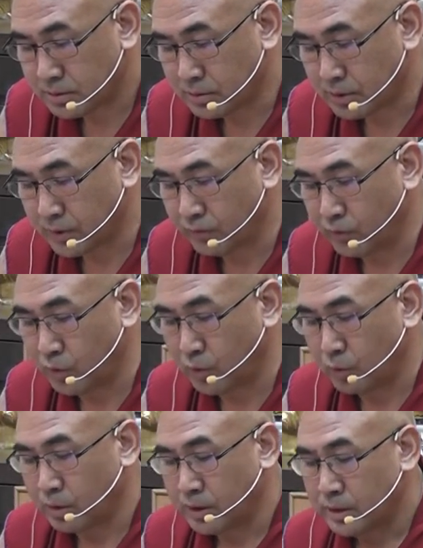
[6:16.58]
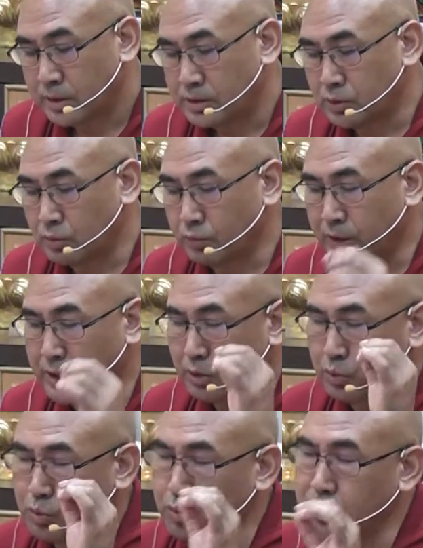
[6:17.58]
Okay, four. So when
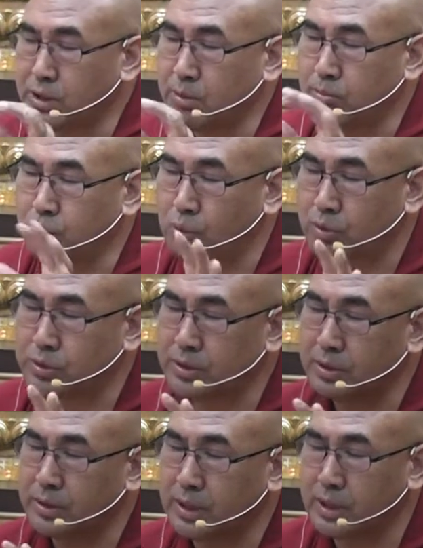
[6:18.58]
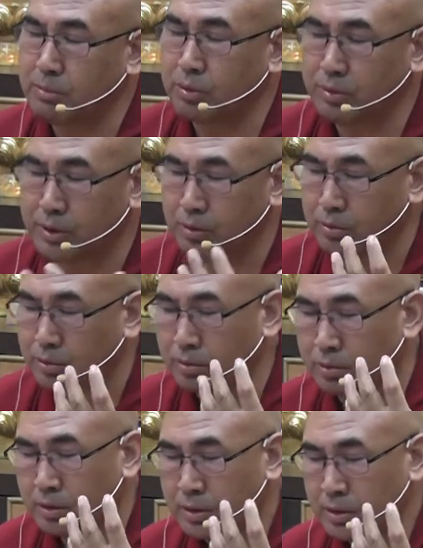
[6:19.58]
you read a books about, you
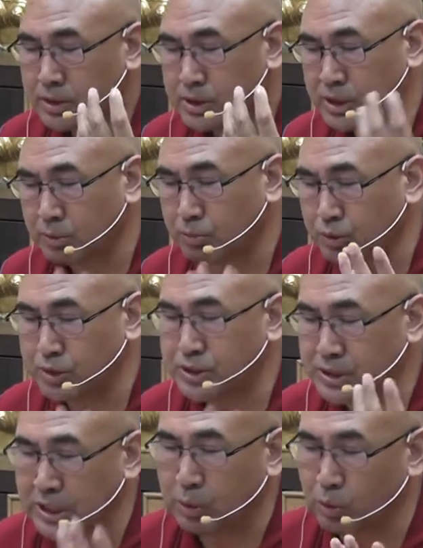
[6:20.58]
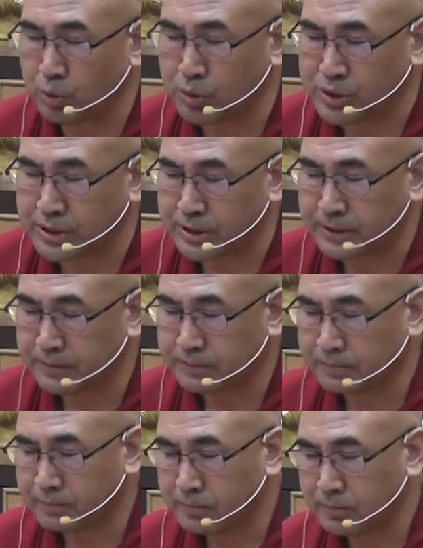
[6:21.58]
know, say Buddhist psychology
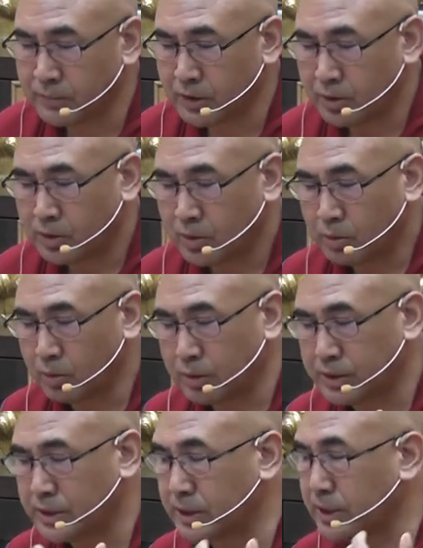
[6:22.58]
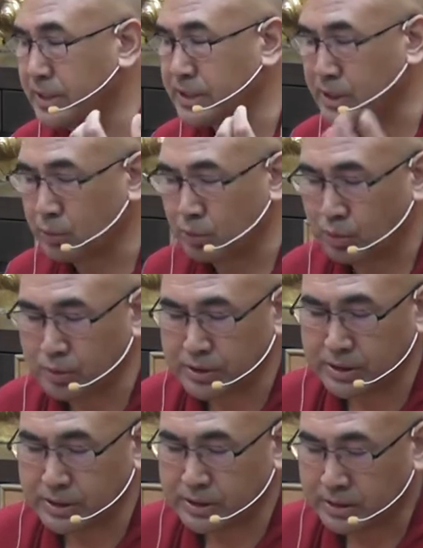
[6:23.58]
or general
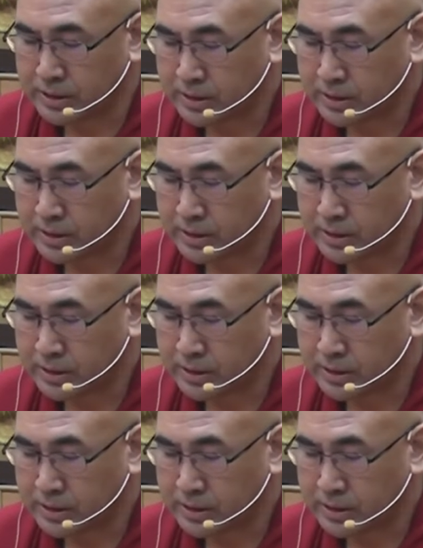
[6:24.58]
psychology,